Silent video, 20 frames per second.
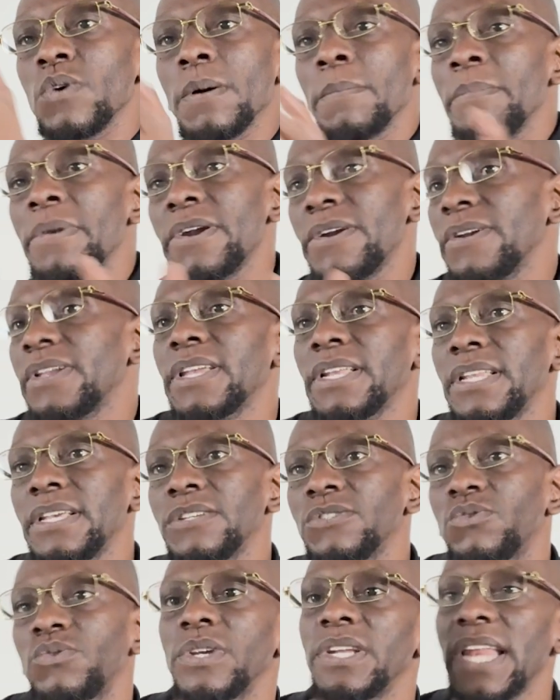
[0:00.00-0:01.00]
American
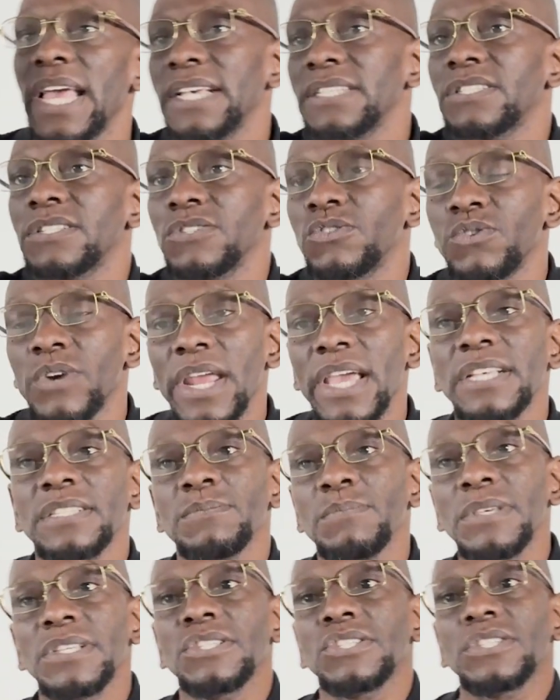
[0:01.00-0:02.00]
history. And that's the
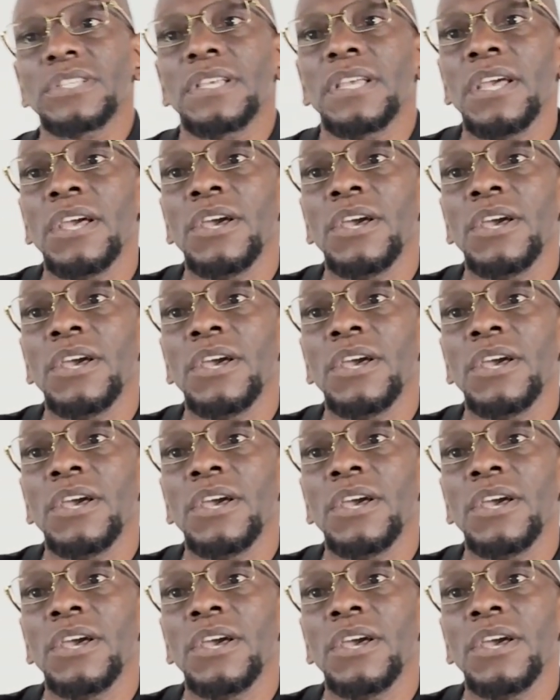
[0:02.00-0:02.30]
transmission,